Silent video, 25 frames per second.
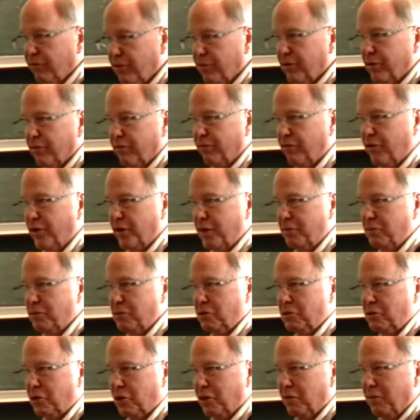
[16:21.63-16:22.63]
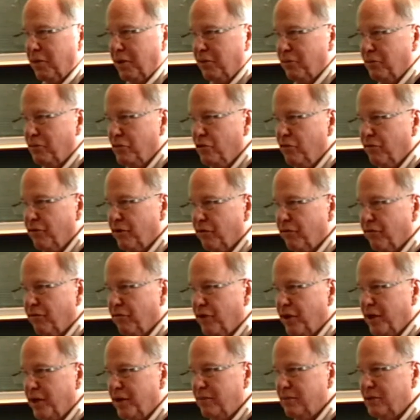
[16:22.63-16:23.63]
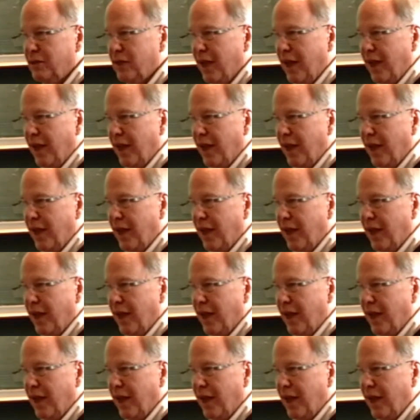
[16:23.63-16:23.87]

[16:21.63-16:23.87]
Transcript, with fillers: frames. They'll talk about moving frames.